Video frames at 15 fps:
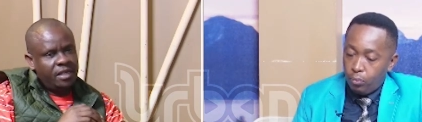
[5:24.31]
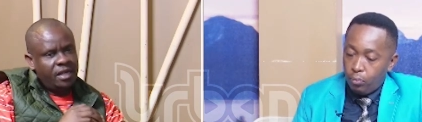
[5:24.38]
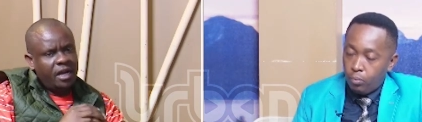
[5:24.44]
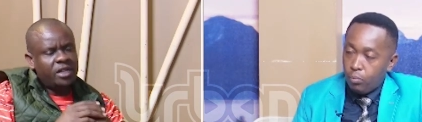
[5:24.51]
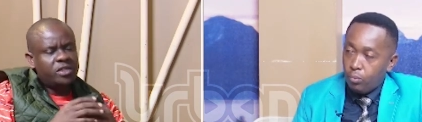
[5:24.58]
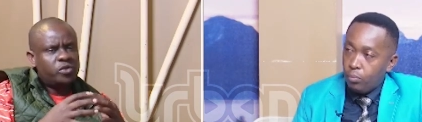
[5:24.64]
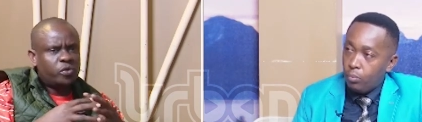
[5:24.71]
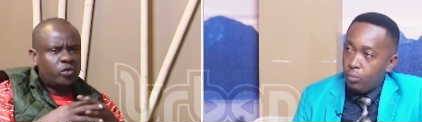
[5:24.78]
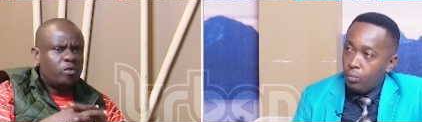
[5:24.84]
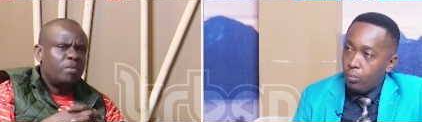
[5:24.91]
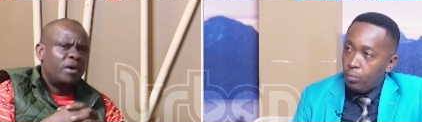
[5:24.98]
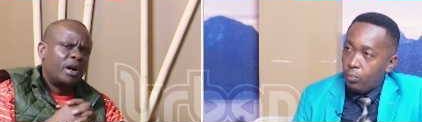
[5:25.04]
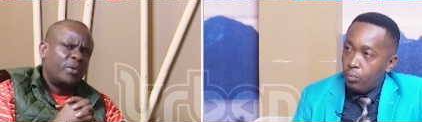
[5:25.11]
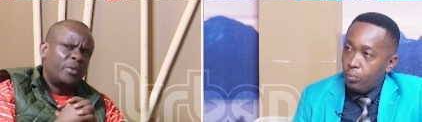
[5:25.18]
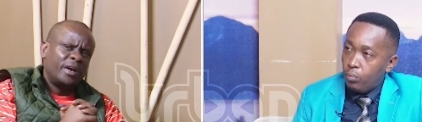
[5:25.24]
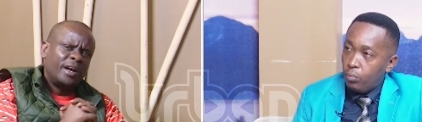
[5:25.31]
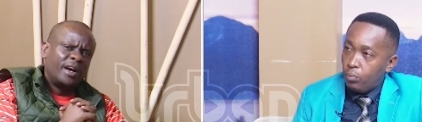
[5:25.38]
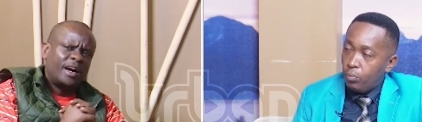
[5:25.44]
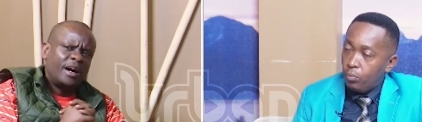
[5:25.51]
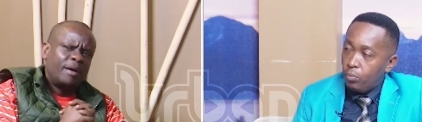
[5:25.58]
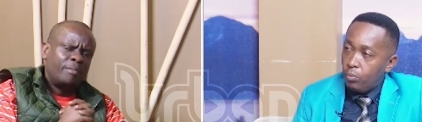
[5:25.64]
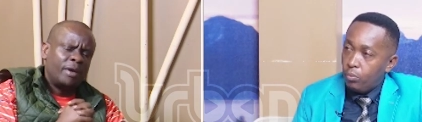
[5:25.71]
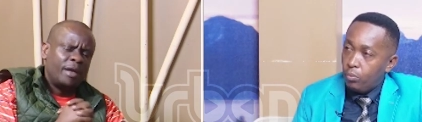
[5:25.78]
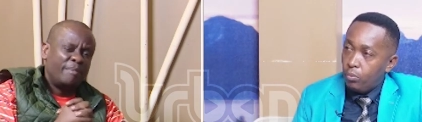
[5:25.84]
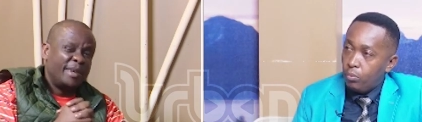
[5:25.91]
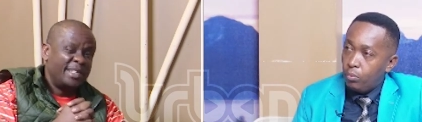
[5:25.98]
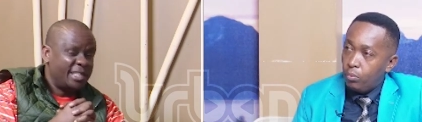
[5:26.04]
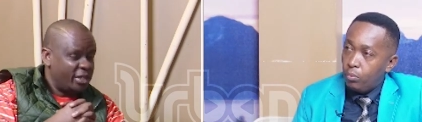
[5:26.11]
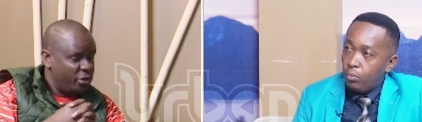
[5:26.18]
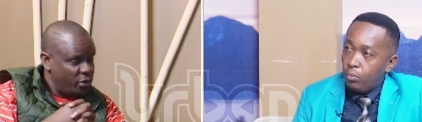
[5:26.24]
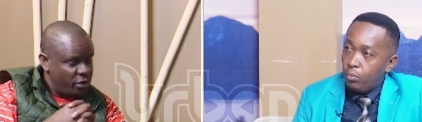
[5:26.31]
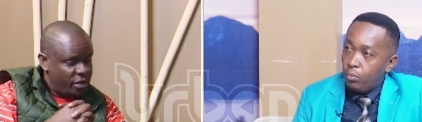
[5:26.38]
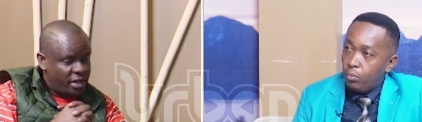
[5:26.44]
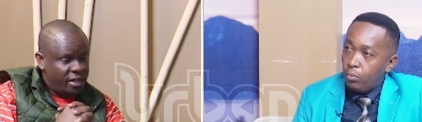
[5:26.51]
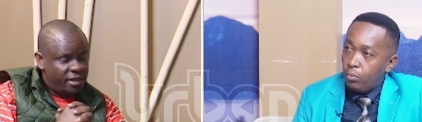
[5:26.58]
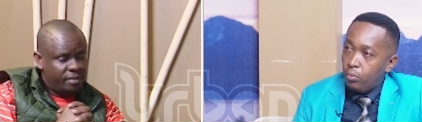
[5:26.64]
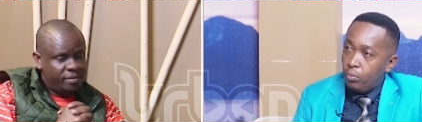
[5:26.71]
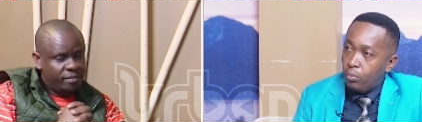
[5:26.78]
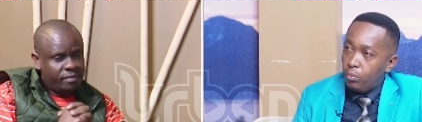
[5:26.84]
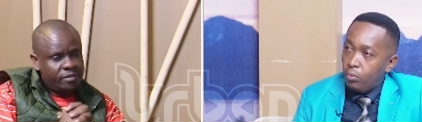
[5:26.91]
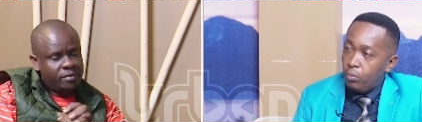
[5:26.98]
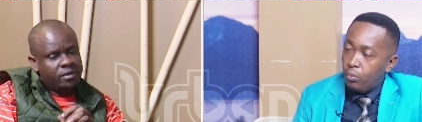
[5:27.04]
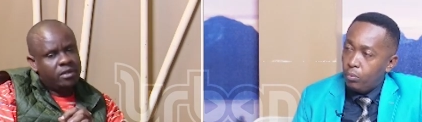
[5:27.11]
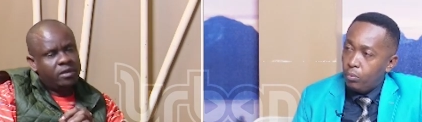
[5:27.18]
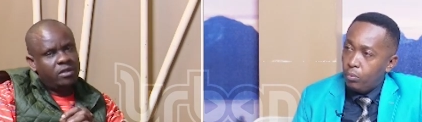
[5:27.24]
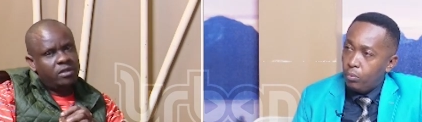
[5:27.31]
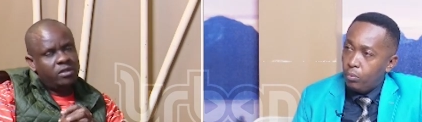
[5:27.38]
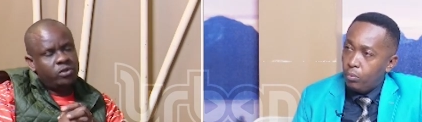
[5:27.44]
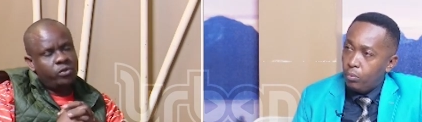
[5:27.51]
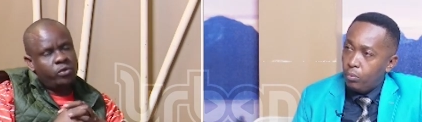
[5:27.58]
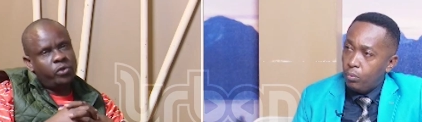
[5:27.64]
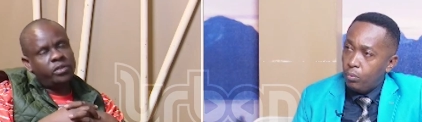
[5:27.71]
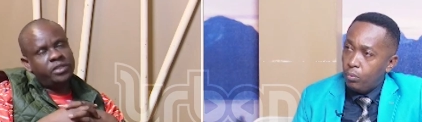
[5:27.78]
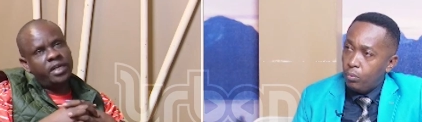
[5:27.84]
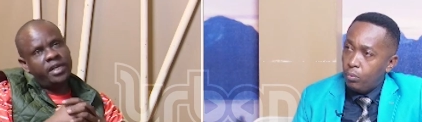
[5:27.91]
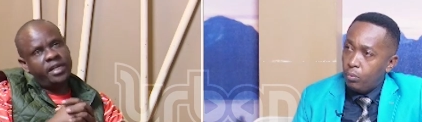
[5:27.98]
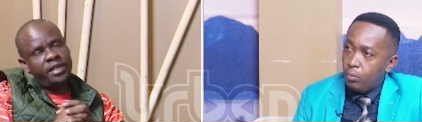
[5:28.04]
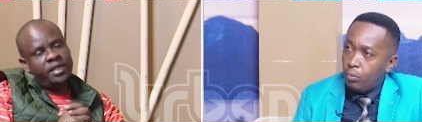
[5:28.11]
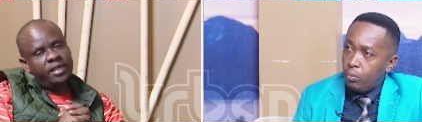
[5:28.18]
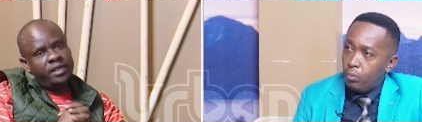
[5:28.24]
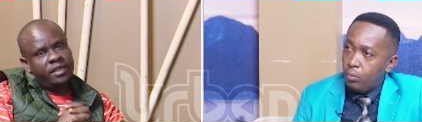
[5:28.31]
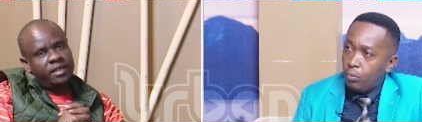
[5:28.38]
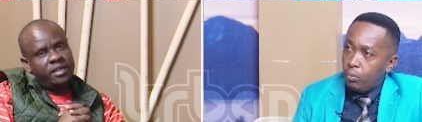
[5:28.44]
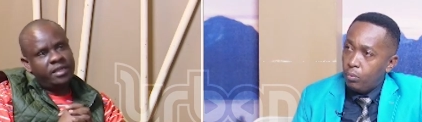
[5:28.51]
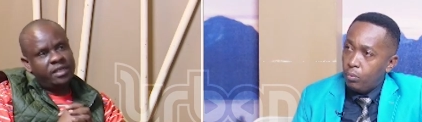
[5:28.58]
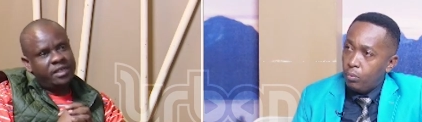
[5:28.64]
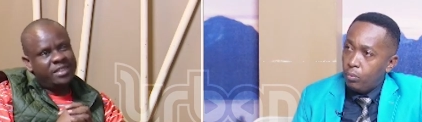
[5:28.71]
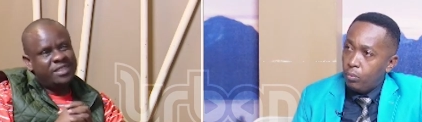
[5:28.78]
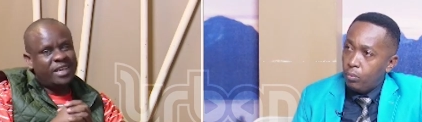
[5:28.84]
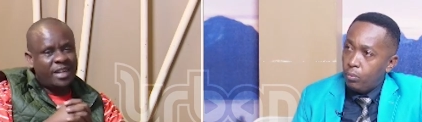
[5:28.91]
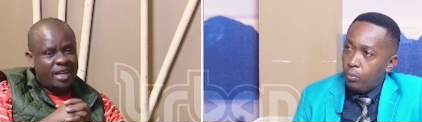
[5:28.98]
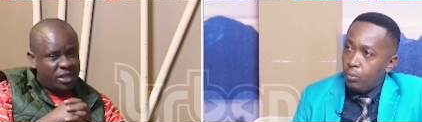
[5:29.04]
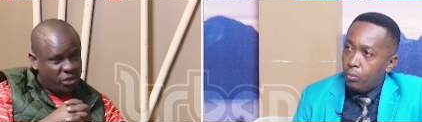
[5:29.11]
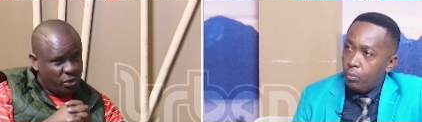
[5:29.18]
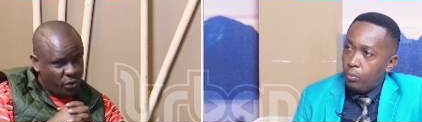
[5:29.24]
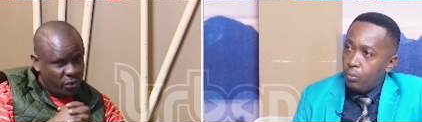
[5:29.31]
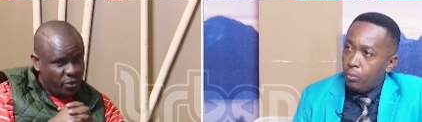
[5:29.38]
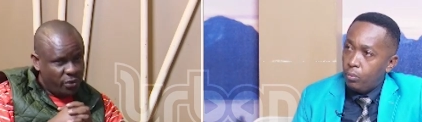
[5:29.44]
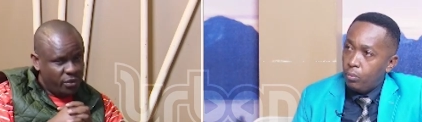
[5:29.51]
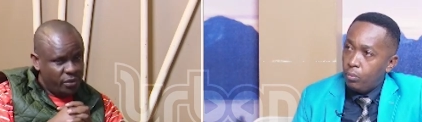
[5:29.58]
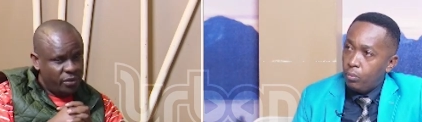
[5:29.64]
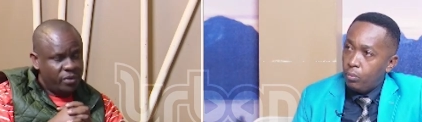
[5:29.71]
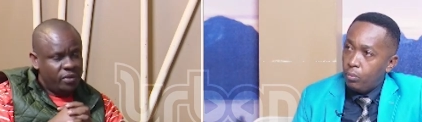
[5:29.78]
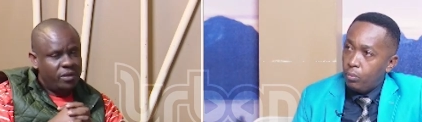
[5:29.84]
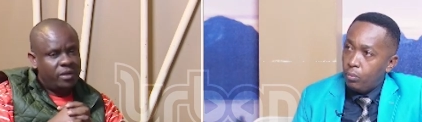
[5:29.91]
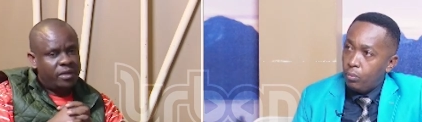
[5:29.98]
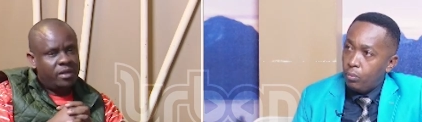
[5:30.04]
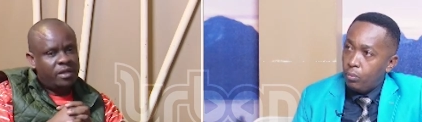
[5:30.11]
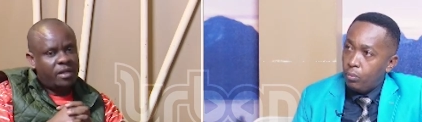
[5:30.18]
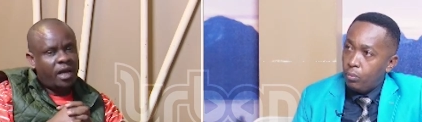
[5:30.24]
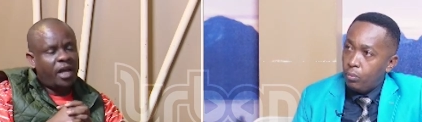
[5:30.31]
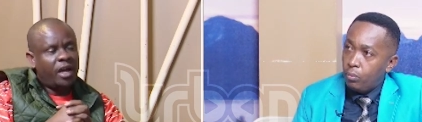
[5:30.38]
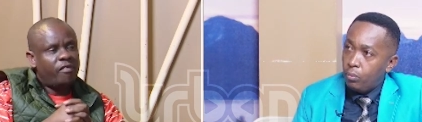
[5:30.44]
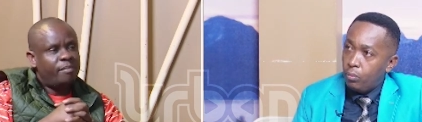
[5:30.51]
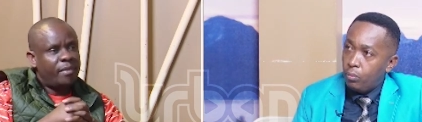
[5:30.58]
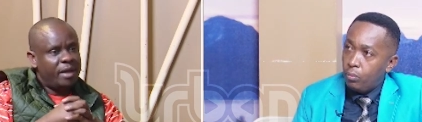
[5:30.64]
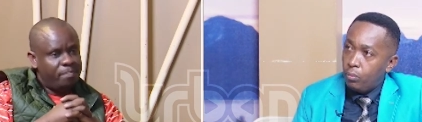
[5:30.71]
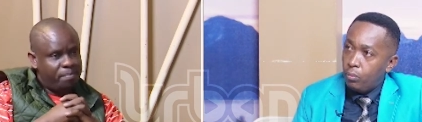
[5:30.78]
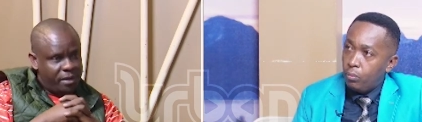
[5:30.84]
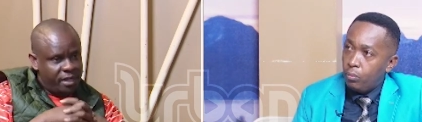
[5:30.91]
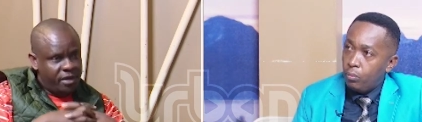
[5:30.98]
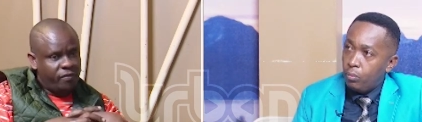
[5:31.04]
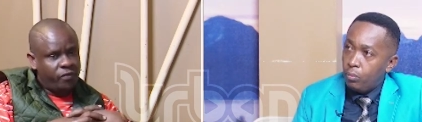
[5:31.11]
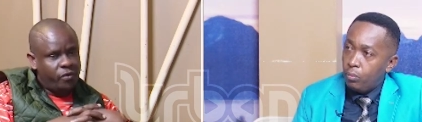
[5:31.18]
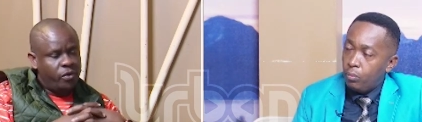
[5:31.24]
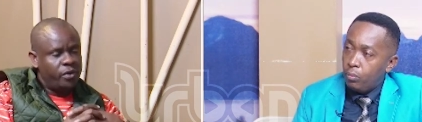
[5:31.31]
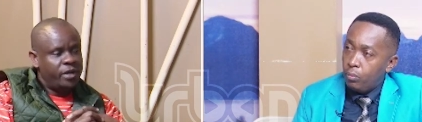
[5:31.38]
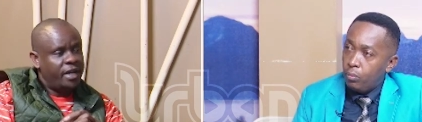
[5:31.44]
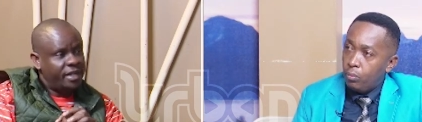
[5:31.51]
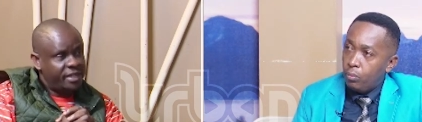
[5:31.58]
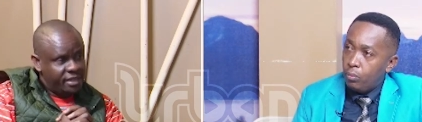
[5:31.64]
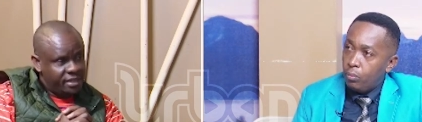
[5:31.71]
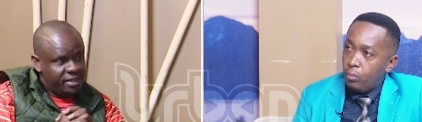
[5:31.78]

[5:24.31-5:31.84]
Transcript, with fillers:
Speaker 1: As you could be aware, I'm a major donor to Rotary International. I have my pin for that,